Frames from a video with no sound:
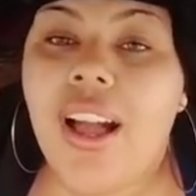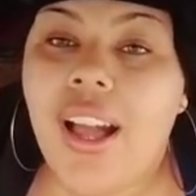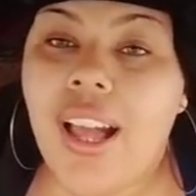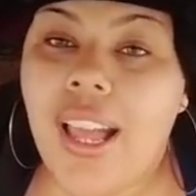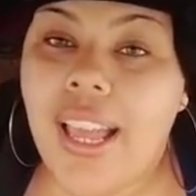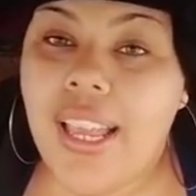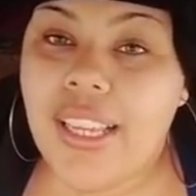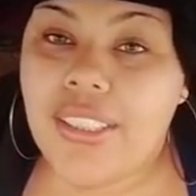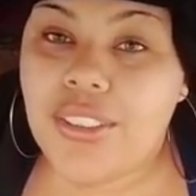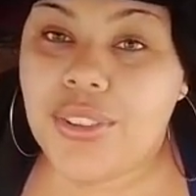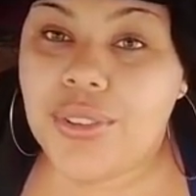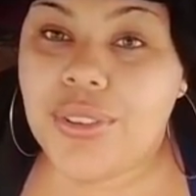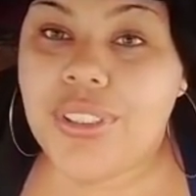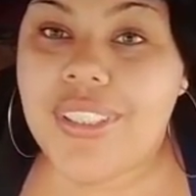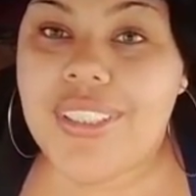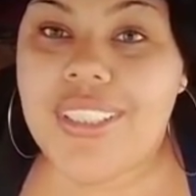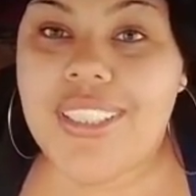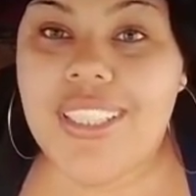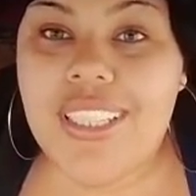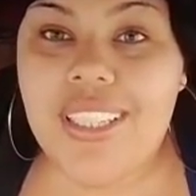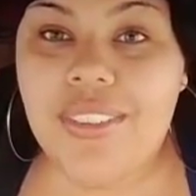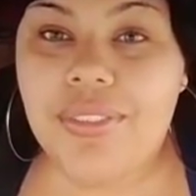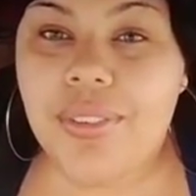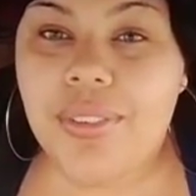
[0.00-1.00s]
As you can
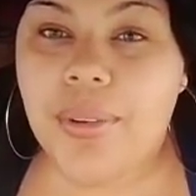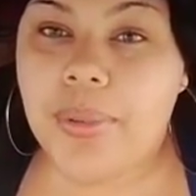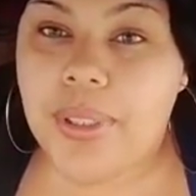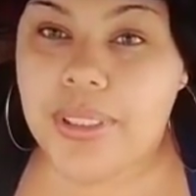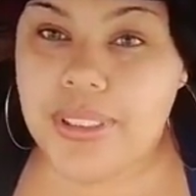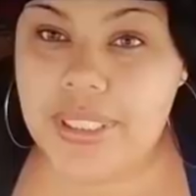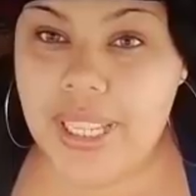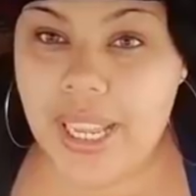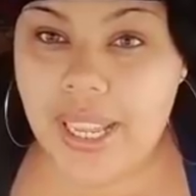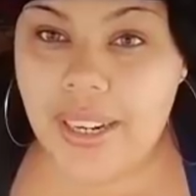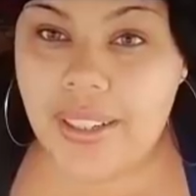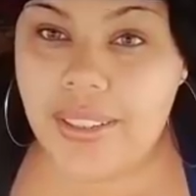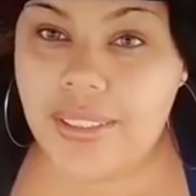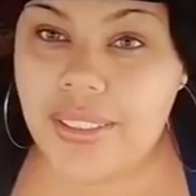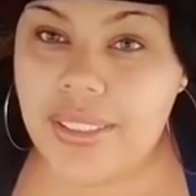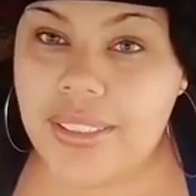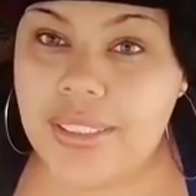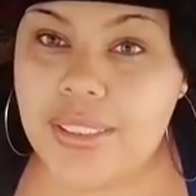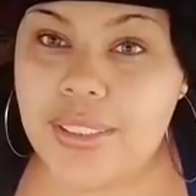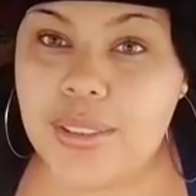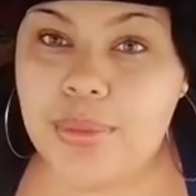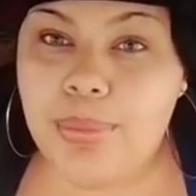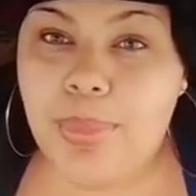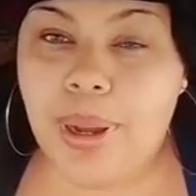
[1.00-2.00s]
see from the title,
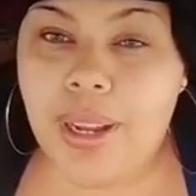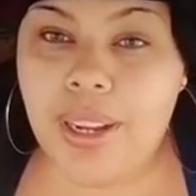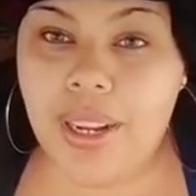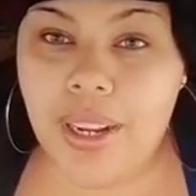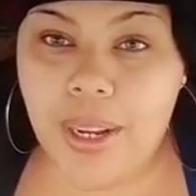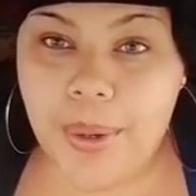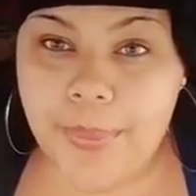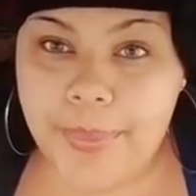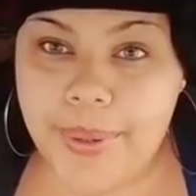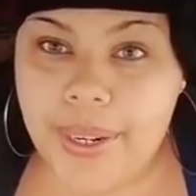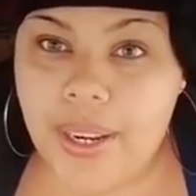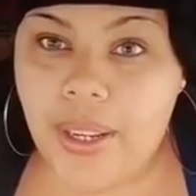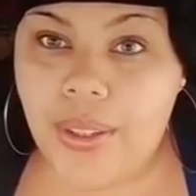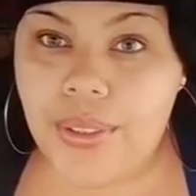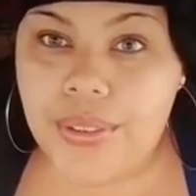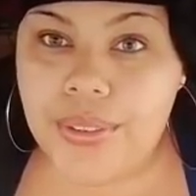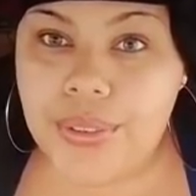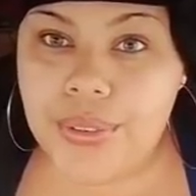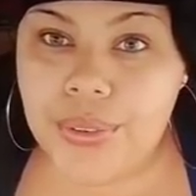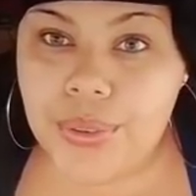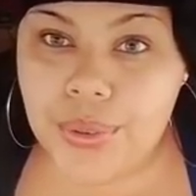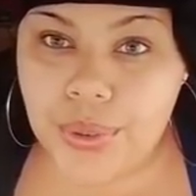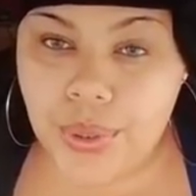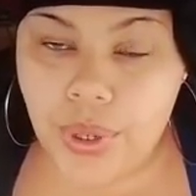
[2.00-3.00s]
this is my coming out
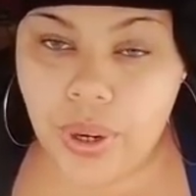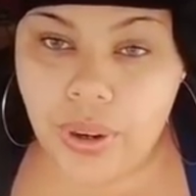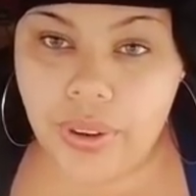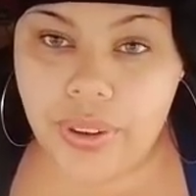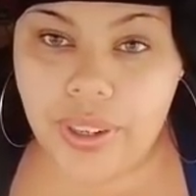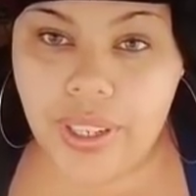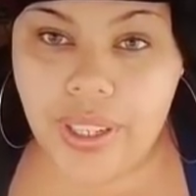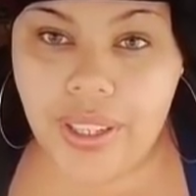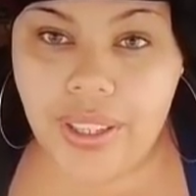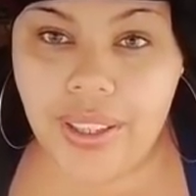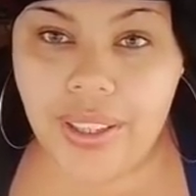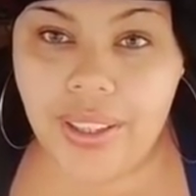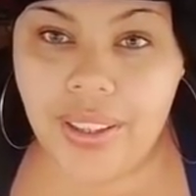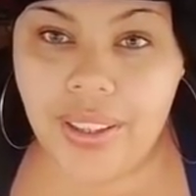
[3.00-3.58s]
story.